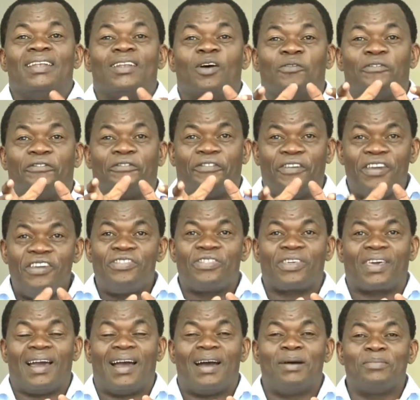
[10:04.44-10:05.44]
now
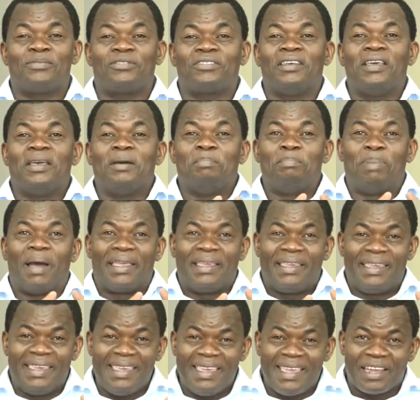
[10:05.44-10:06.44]
faith comes by
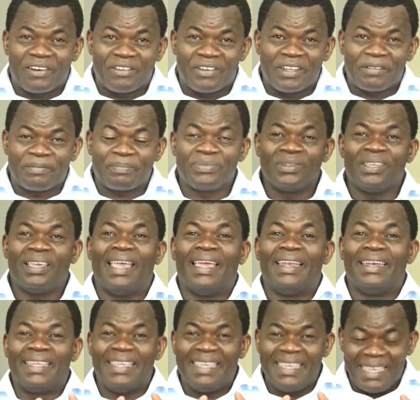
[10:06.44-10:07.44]
hearing
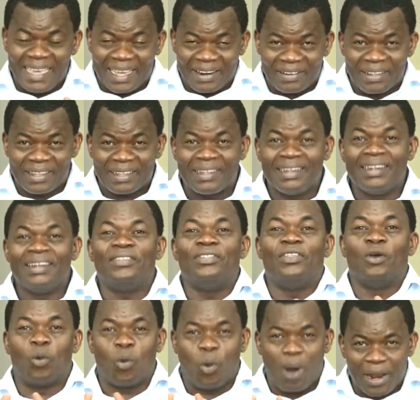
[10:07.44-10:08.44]
and hearing
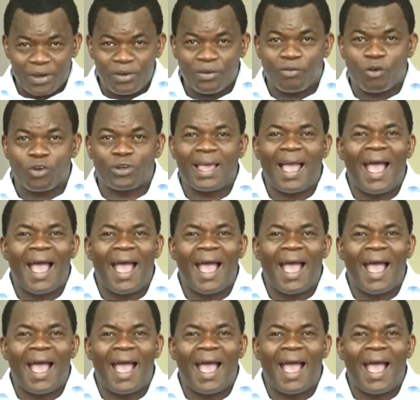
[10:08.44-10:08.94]
the word of God.